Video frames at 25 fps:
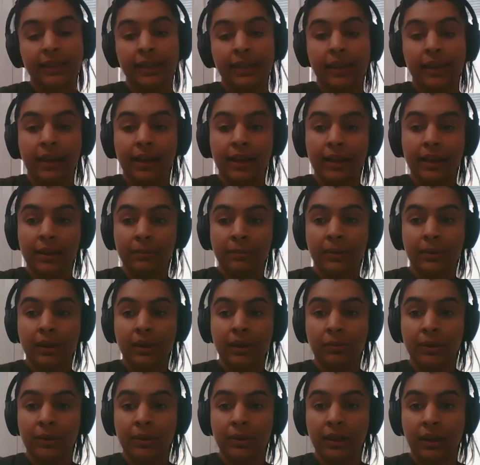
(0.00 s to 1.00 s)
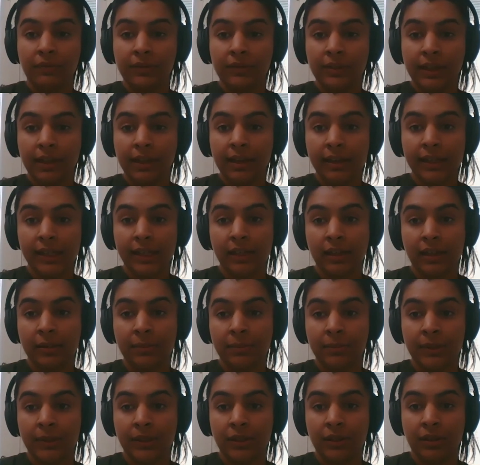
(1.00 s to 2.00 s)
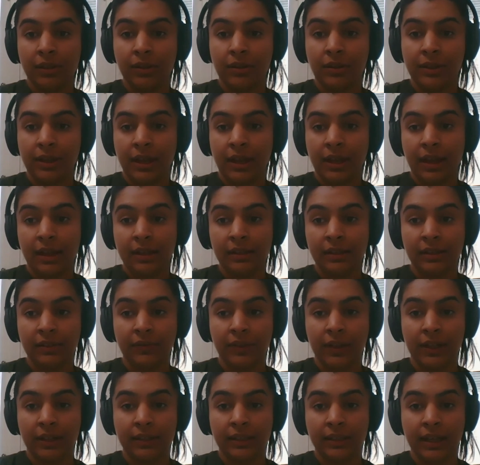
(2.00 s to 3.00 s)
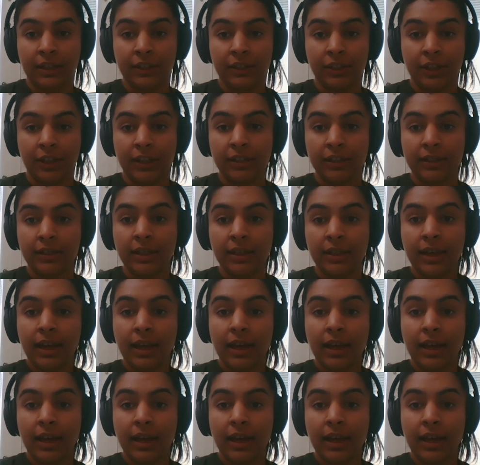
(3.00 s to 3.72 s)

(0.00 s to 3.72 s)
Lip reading: And we have nearly come to the end of our session.